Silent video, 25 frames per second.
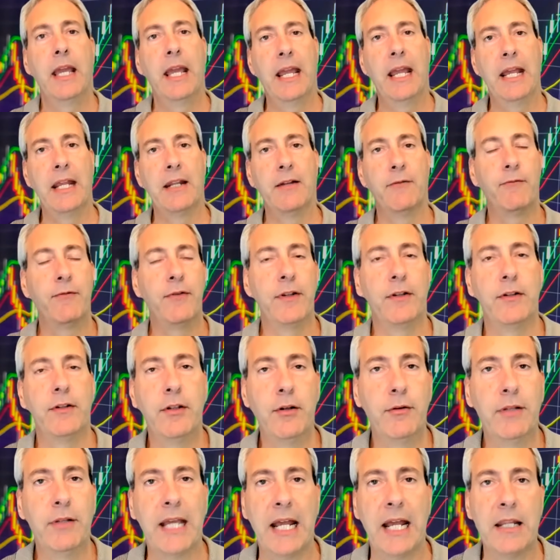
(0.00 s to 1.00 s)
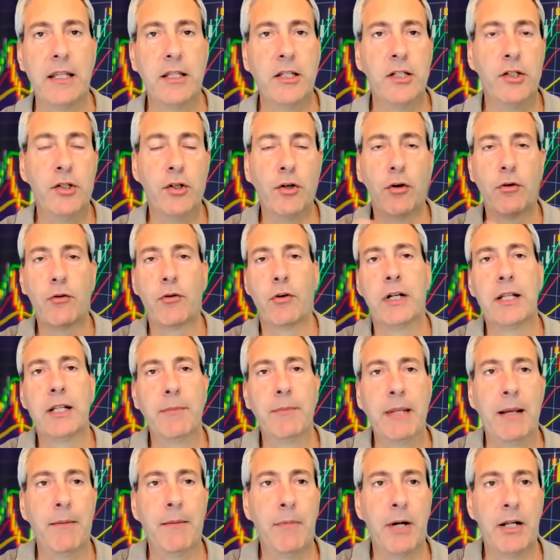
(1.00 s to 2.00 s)
And if you do that, you're going to
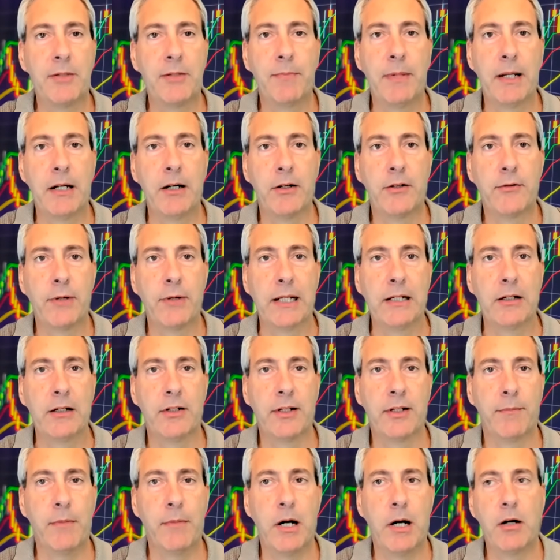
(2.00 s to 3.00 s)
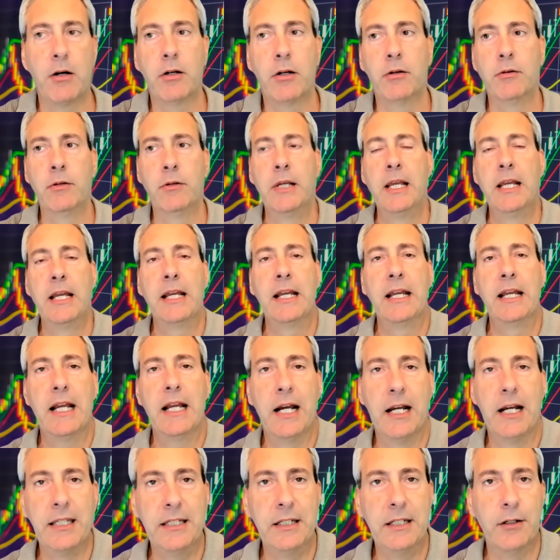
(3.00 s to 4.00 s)
be a much better trader tomorrow,
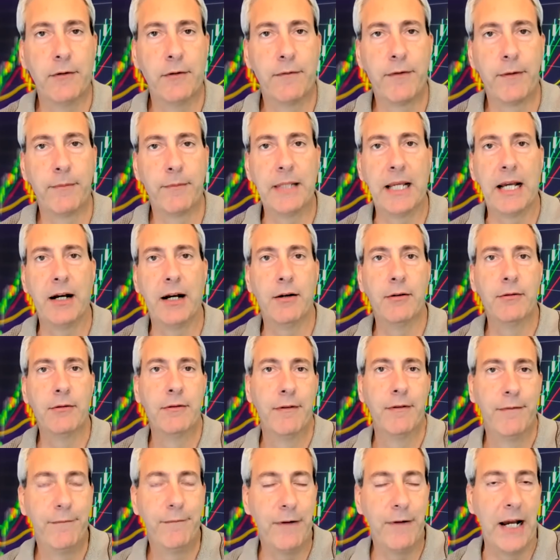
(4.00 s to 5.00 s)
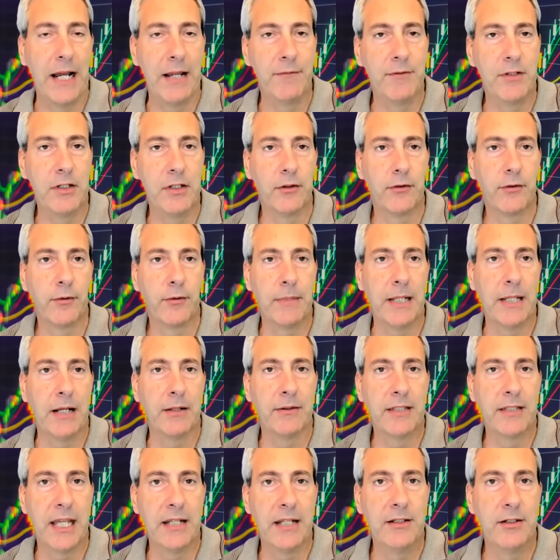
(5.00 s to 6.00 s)
a year from now, 5 years from now,
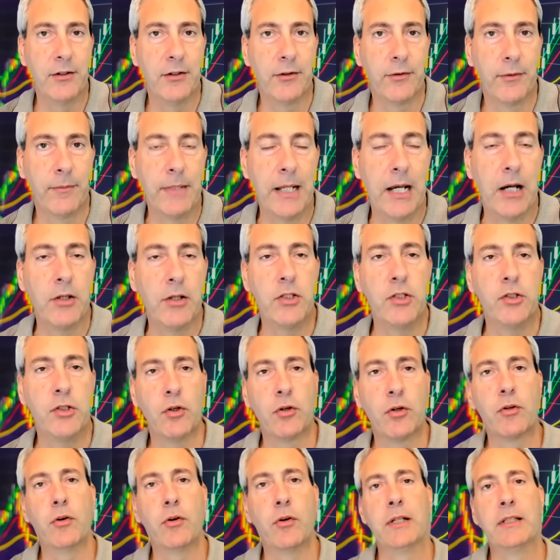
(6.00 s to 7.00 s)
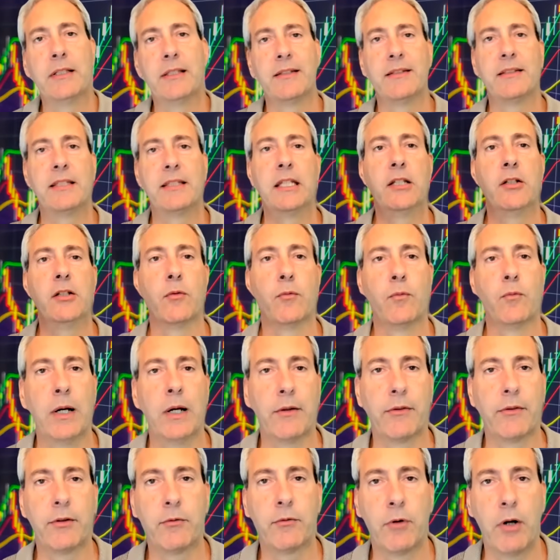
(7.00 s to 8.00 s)
10 years from now. You're going to see your
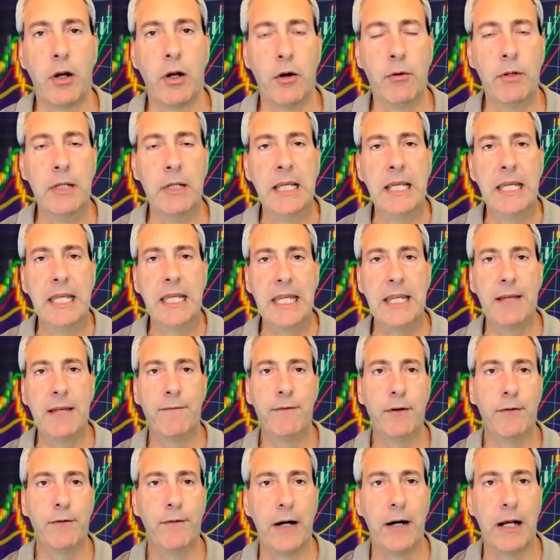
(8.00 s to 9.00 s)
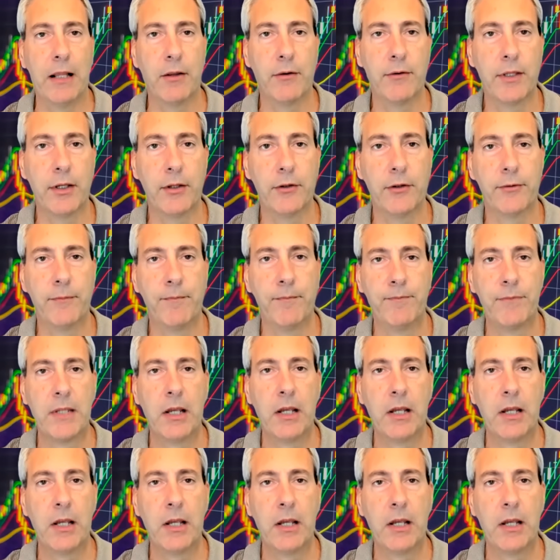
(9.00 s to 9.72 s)
wealth grow if you follow those.